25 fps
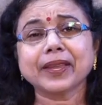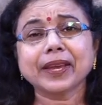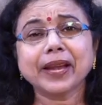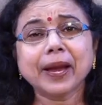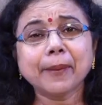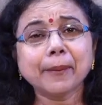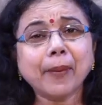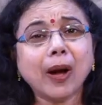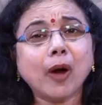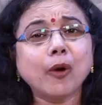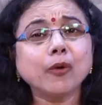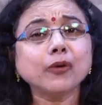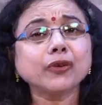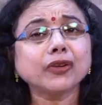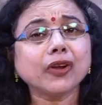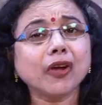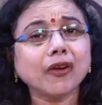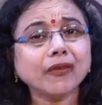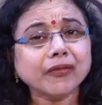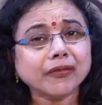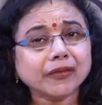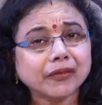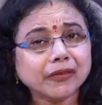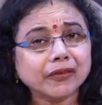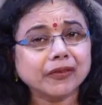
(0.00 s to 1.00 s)
amount
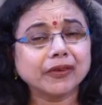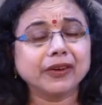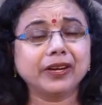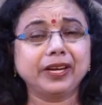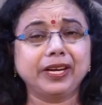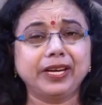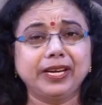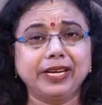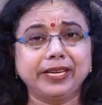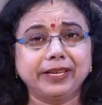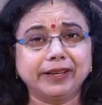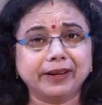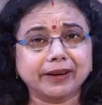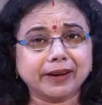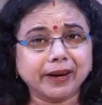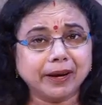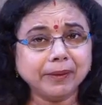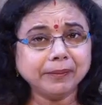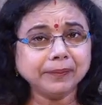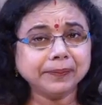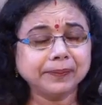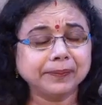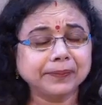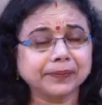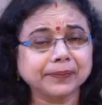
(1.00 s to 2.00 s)
of income